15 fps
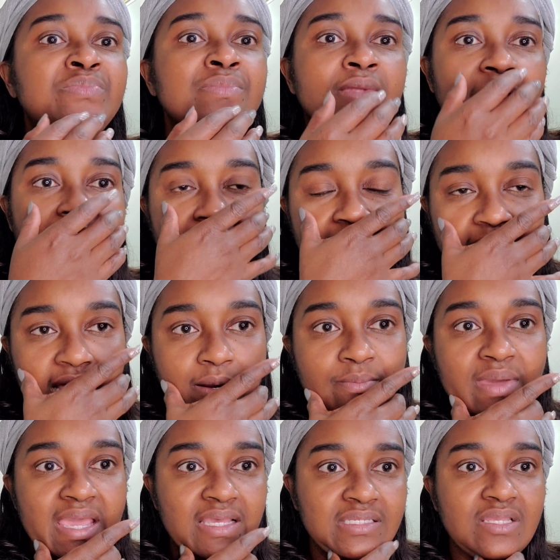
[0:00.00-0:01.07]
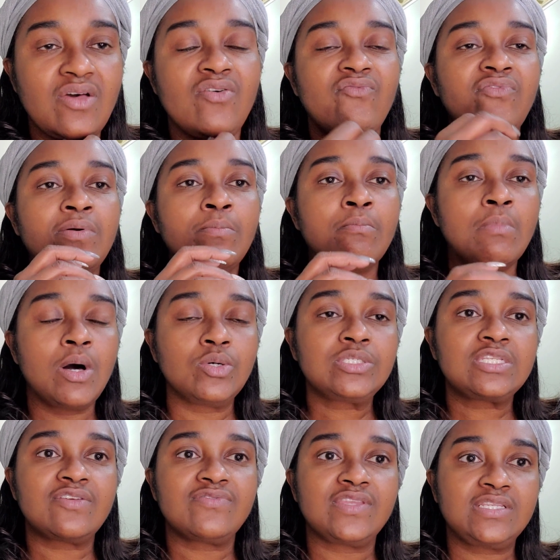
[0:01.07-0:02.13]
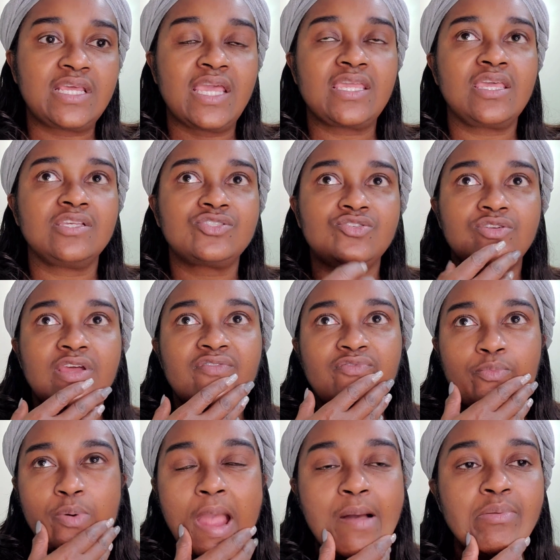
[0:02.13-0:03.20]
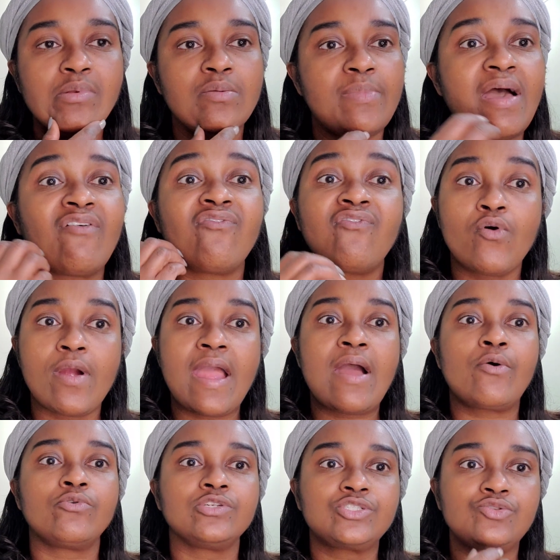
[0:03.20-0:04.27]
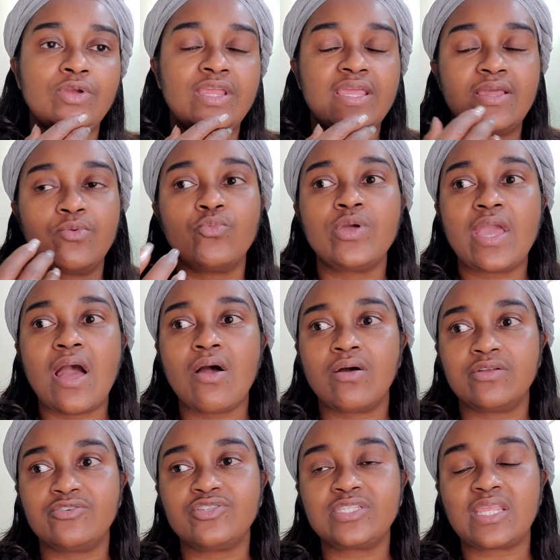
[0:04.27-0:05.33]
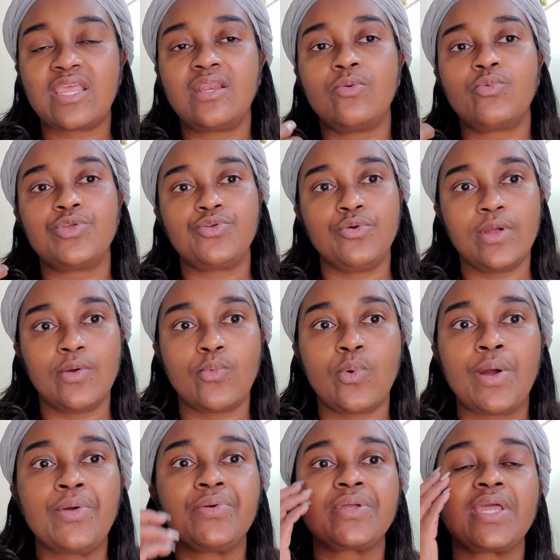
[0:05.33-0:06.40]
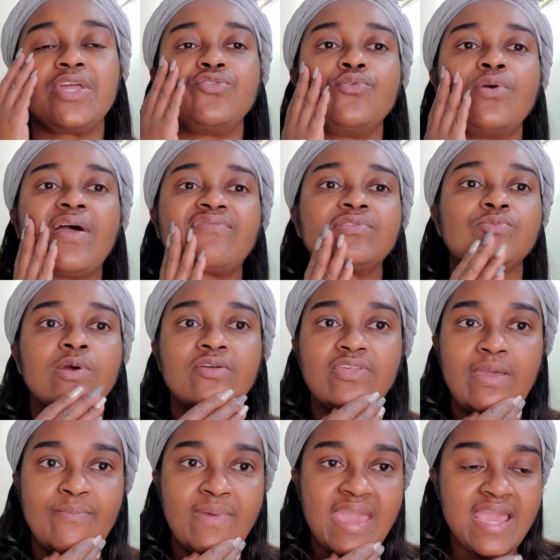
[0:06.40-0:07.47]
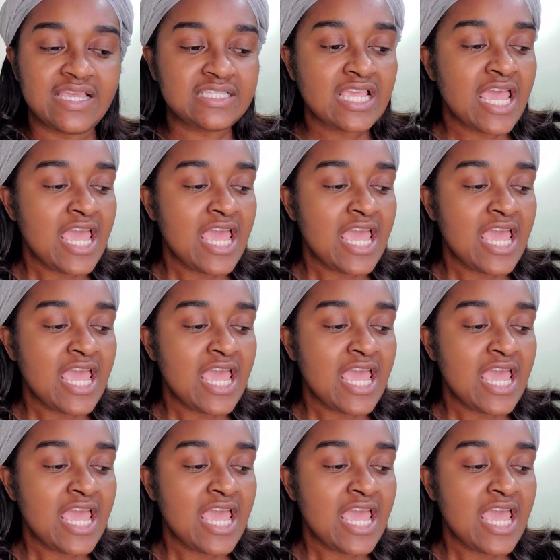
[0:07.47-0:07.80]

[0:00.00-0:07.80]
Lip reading: I had a mask on for most of the day yesterday for probably about 4 hours straight. And we all understand it when you're at work and you have to wear that mask.